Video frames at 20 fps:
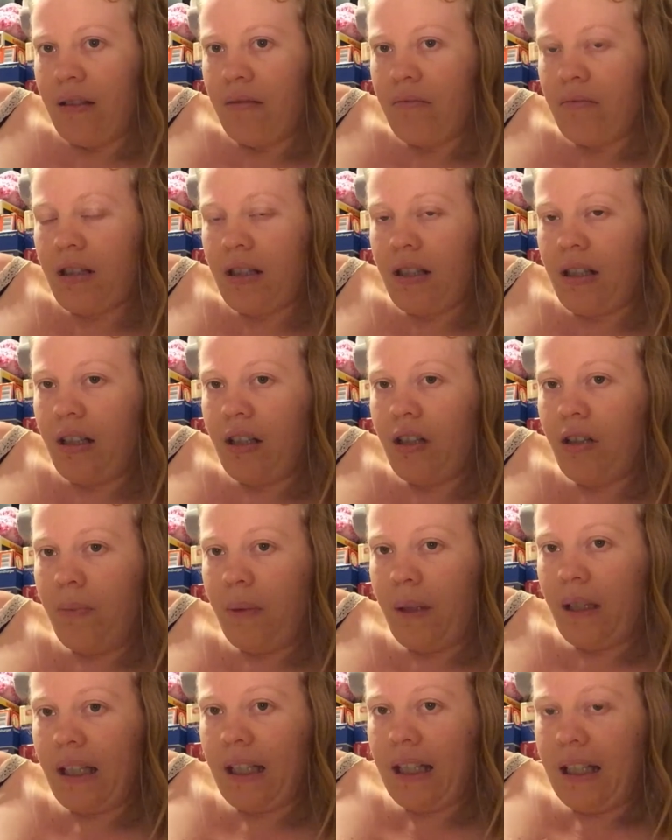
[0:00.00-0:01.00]
sort of
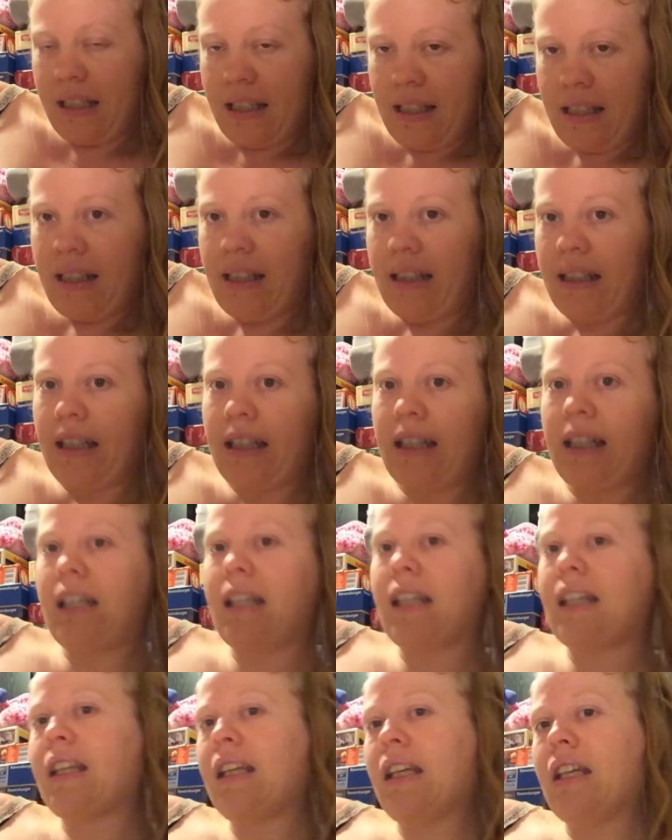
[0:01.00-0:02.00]
hoping I can start
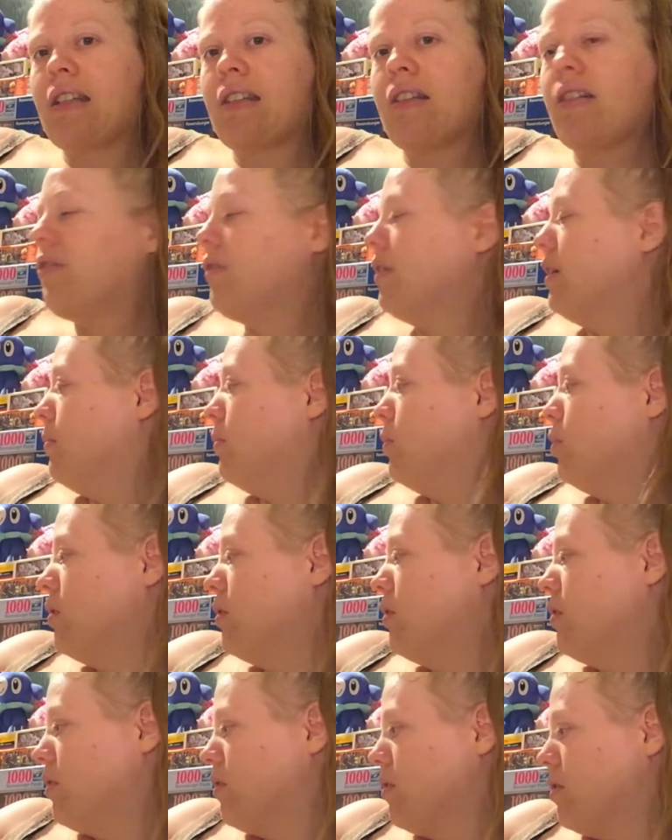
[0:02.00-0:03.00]
getting things going
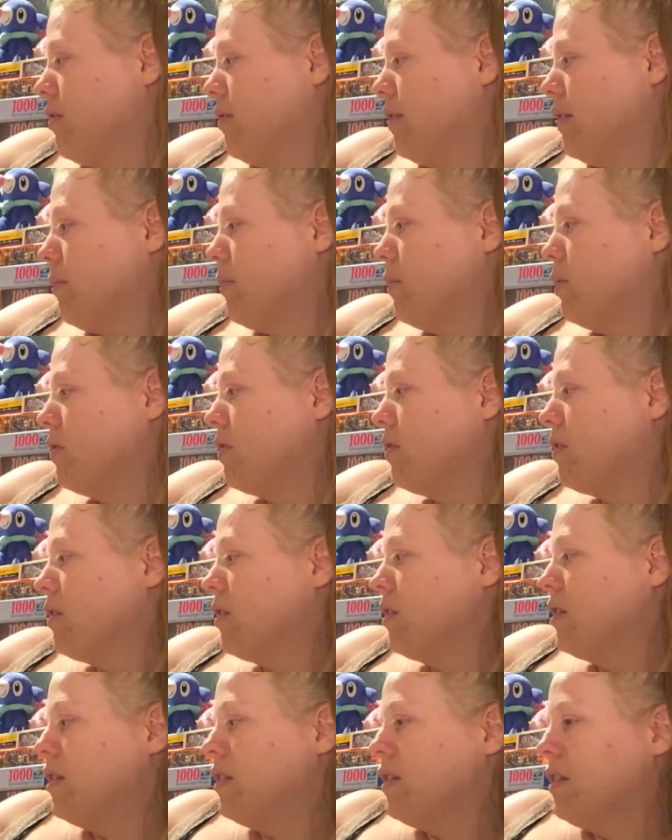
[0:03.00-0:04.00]
more and doing more.
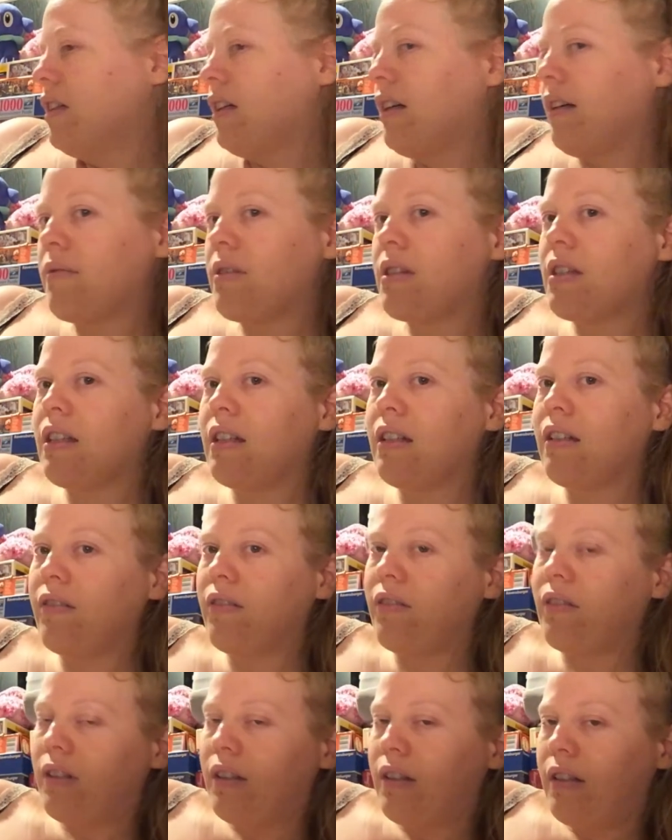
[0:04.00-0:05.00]
I'm sort
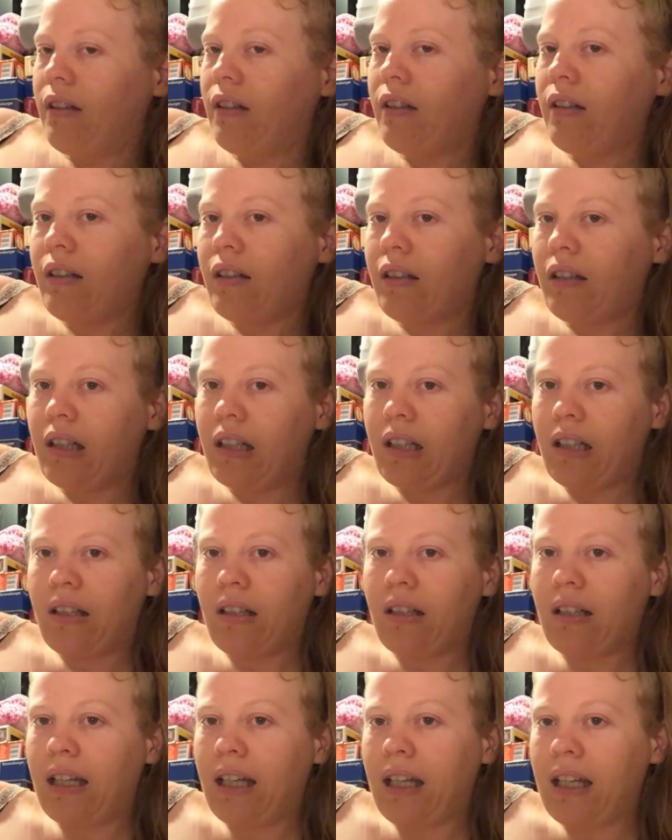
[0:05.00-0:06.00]
of
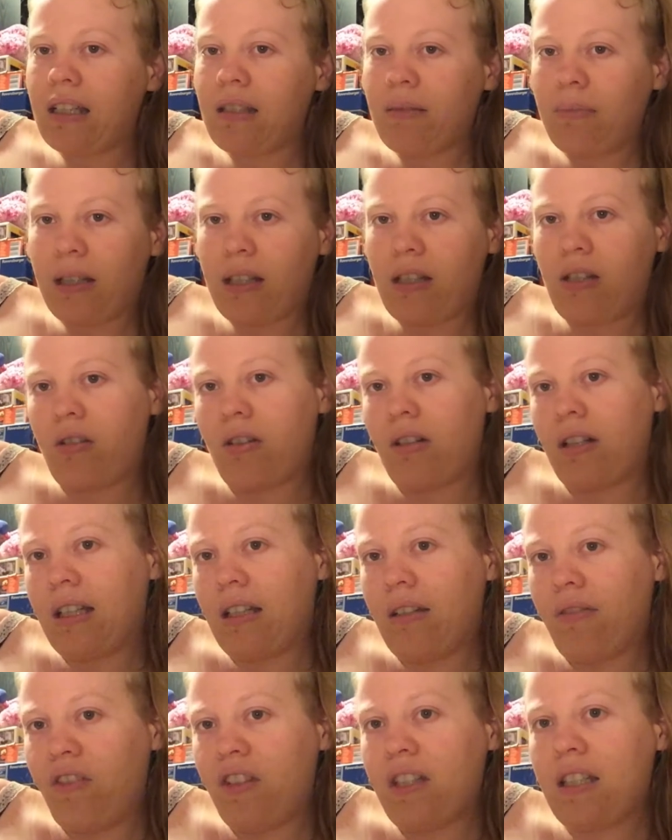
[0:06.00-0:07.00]
glad to be trying
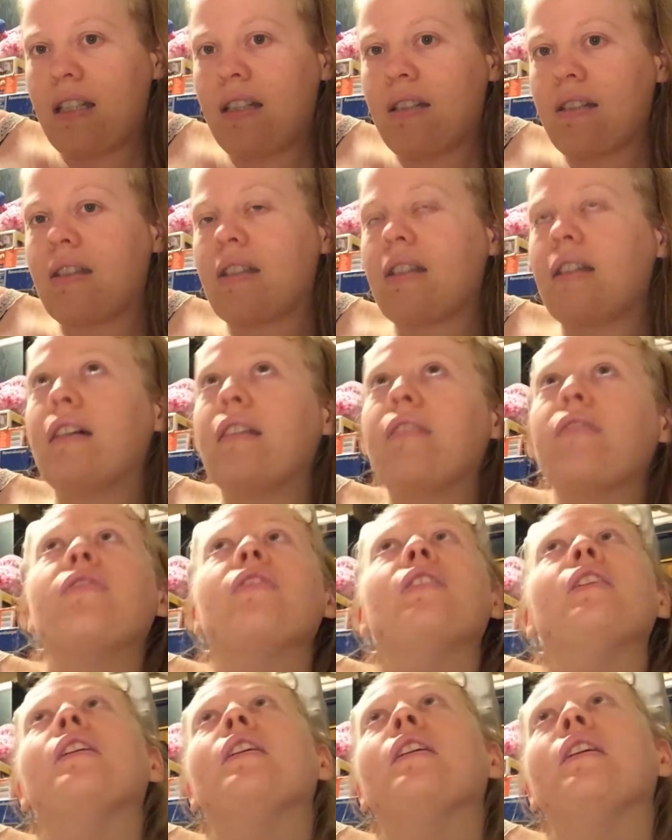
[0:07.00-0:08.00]
the physio stuff.
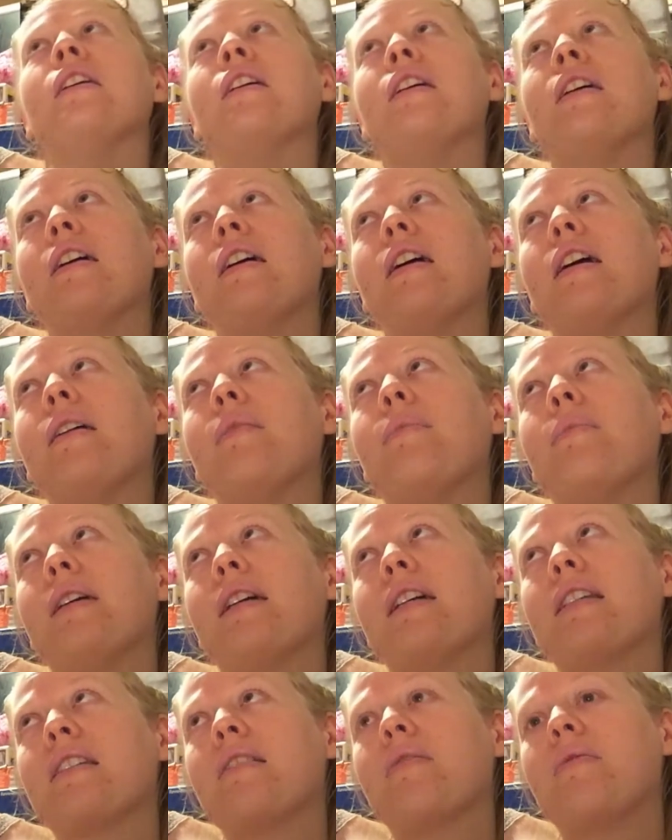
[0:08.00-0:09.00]

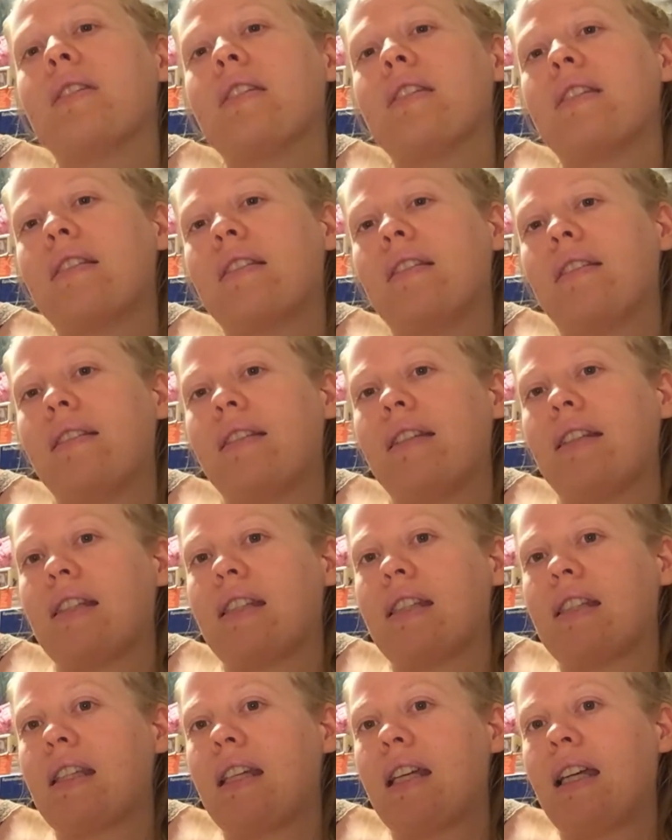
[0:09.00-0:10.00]
As I was
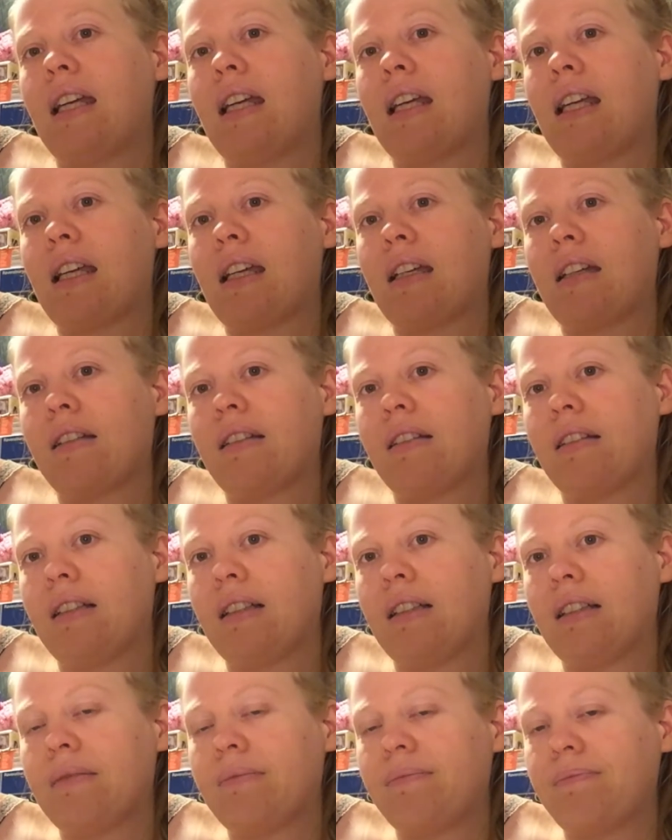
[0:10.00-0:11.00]
saying,
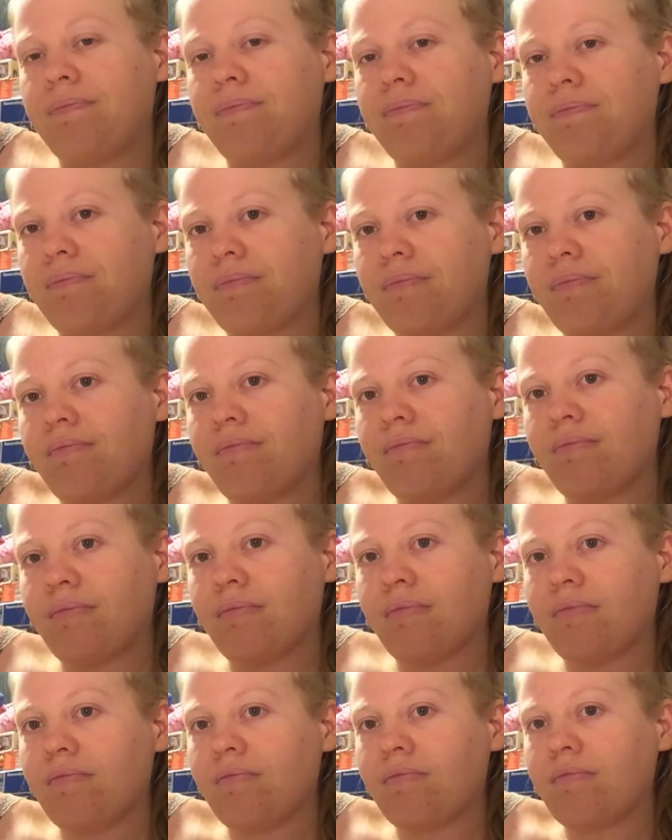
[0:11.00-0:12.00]
I've
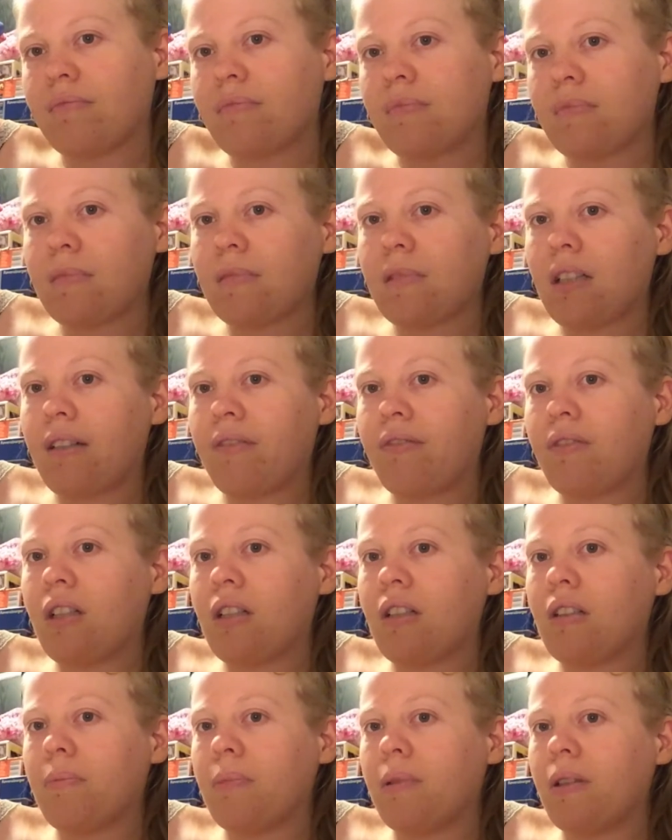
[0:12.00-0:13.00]
got
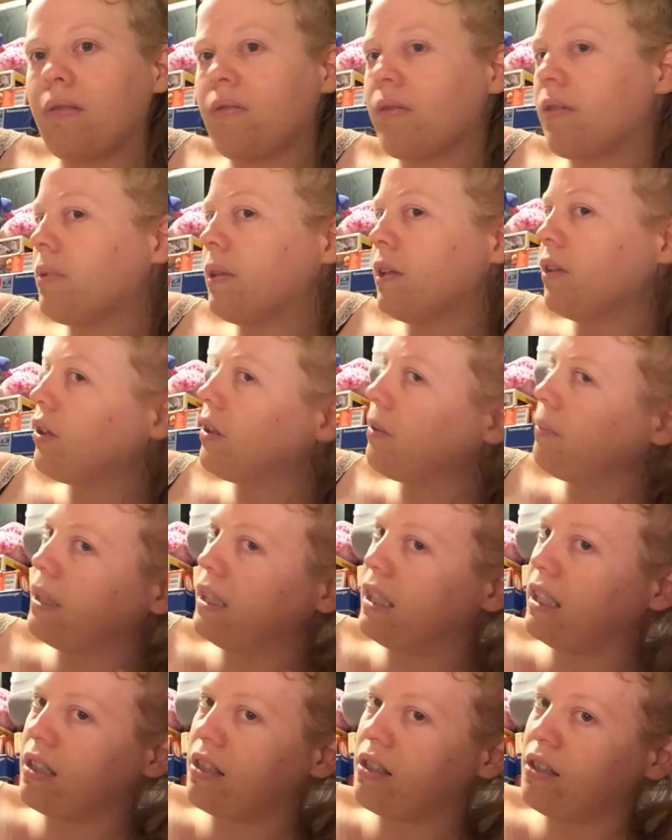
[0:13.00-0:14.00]
an appointment with my
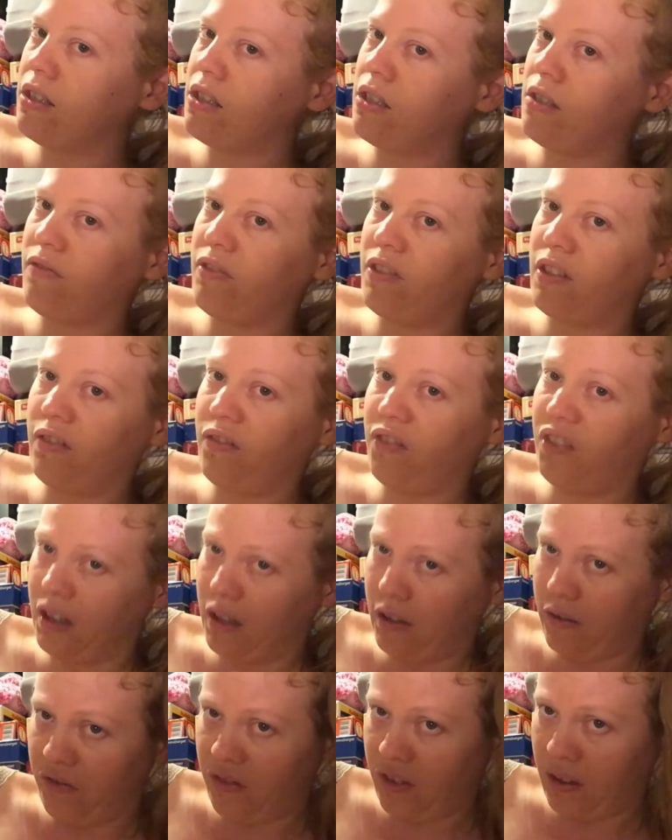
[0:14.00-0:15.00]
orthopedic surgeon for the 5th
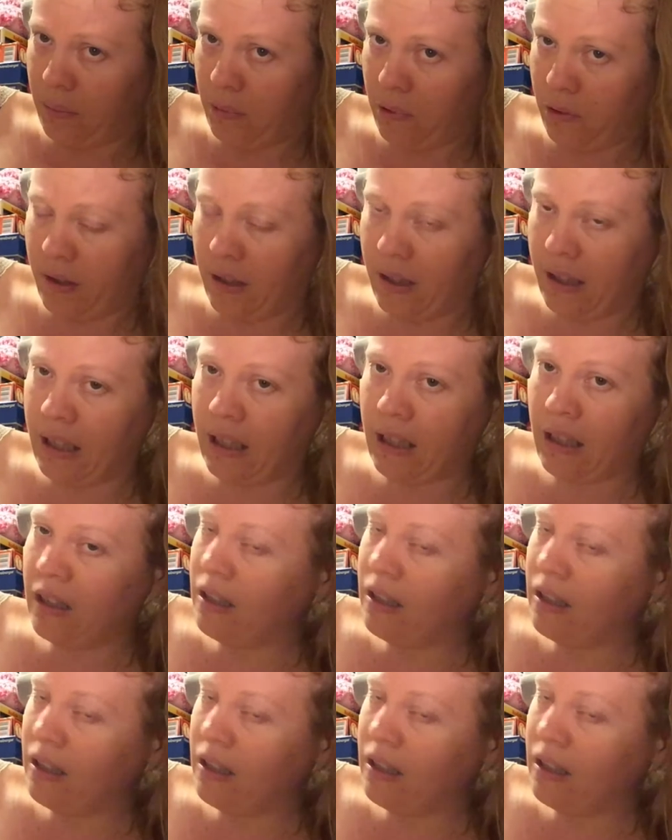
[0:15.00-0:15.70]
of February.